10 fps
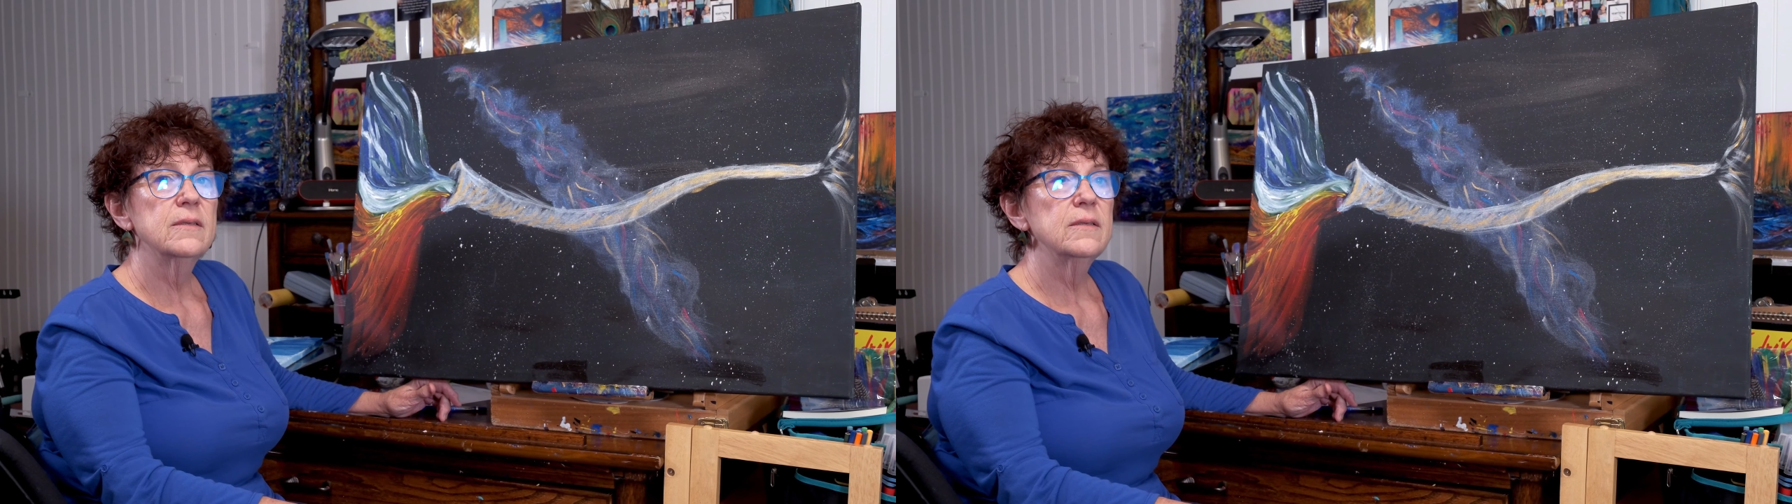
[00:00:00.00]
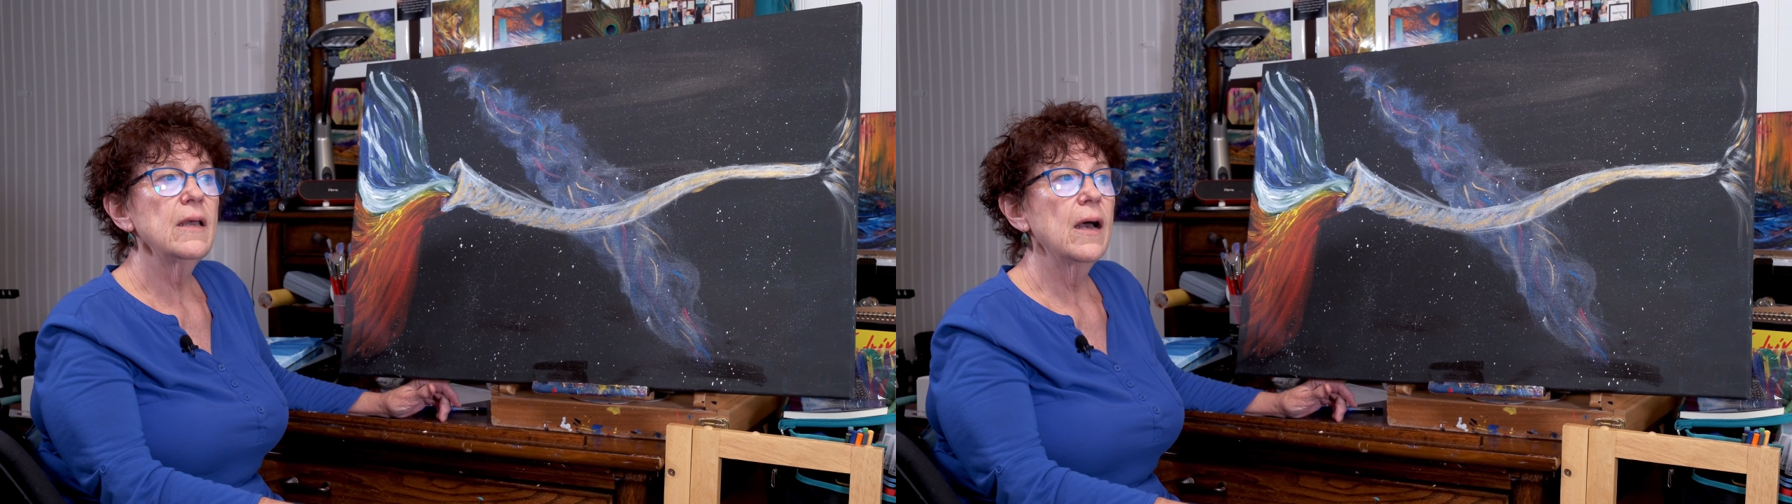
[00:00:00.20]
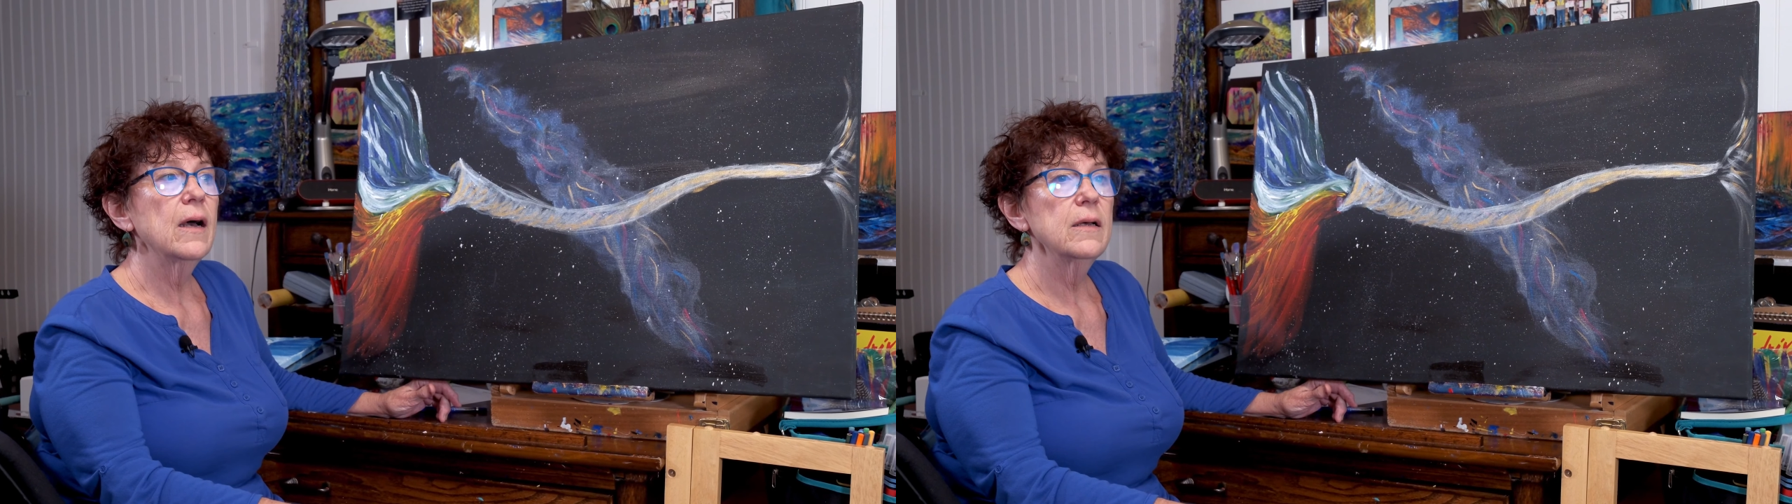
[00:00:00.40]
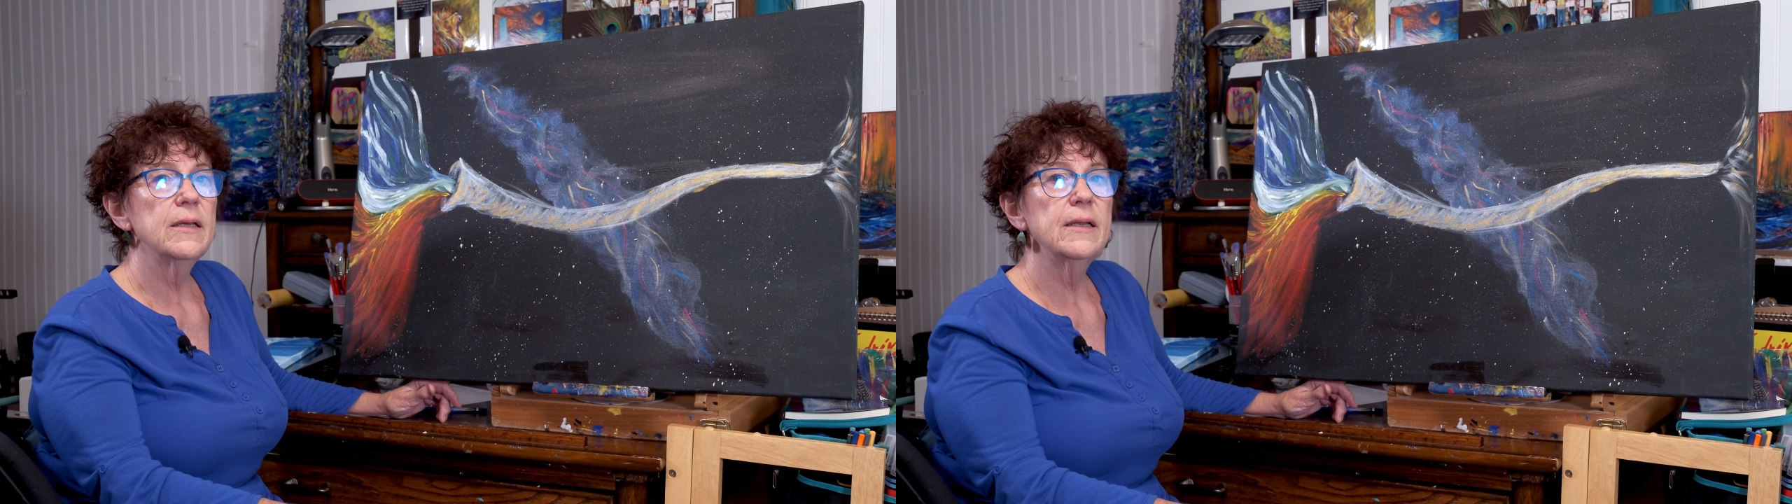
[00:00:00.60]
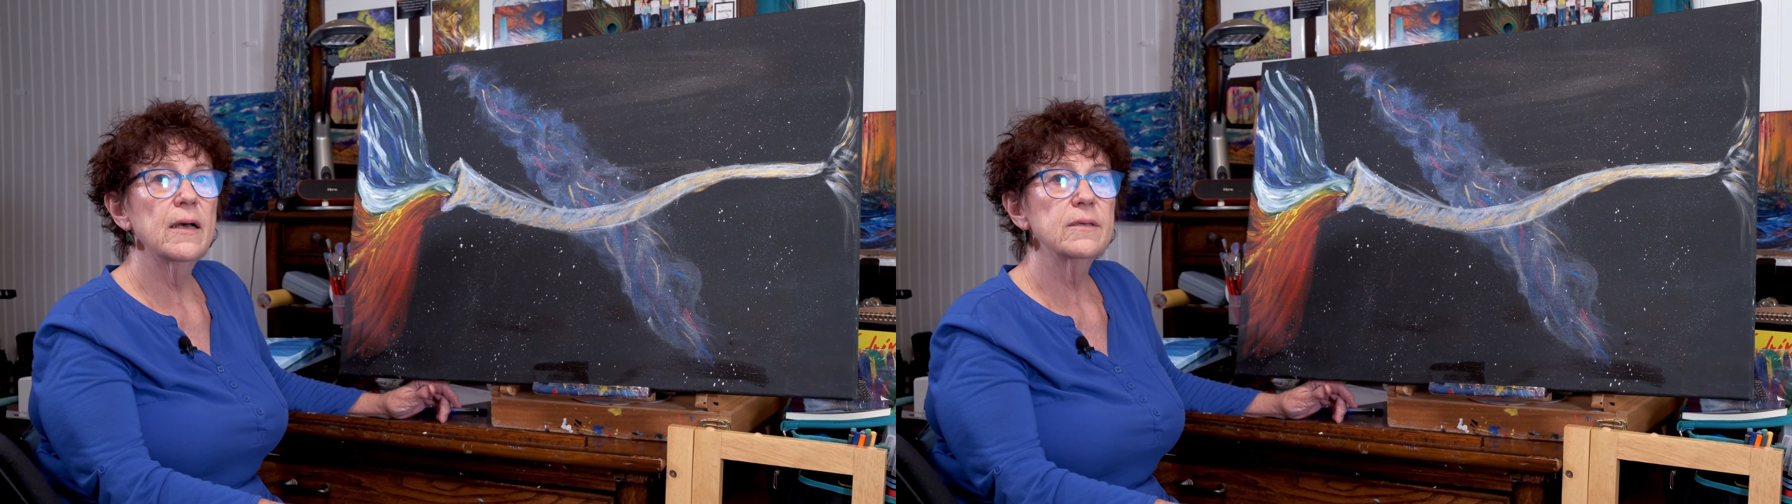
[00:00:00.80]
Yeah,
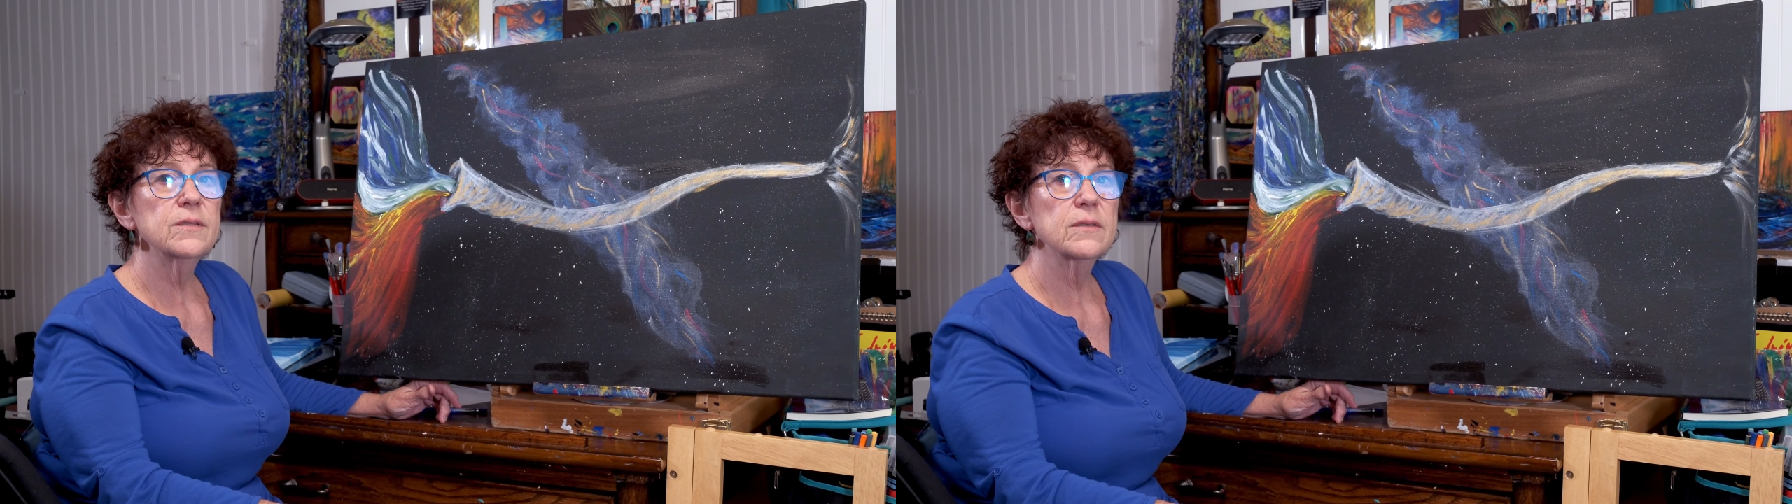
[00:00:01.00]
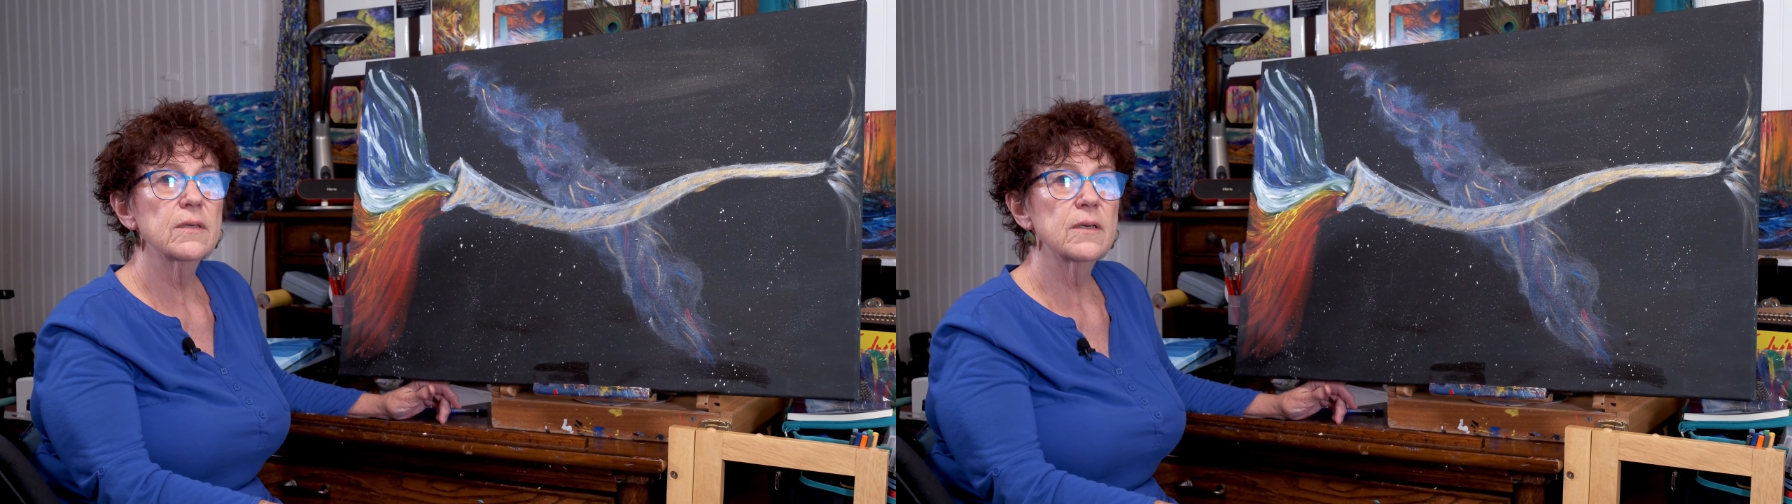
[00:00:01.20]
he does.